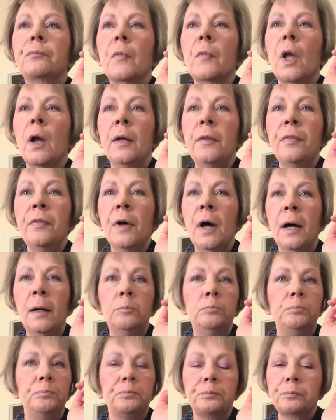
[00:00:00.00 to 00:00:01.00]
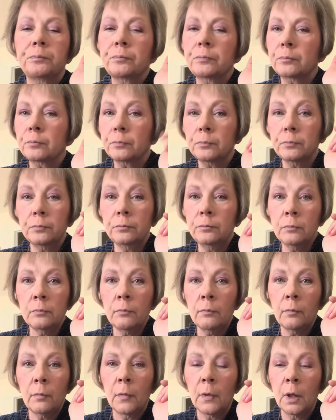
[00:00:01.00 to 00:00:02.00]
I thought,
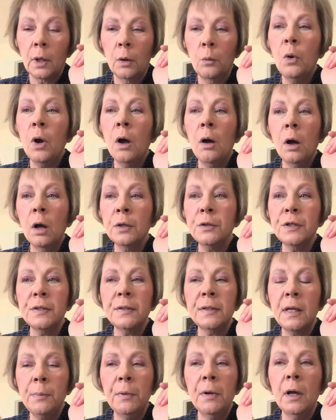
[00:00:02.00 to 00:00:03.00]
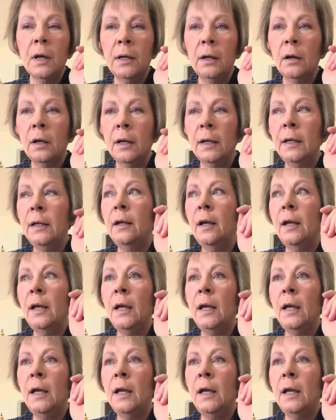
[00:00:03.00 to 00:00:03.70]
well, I'll just keep an eye on it,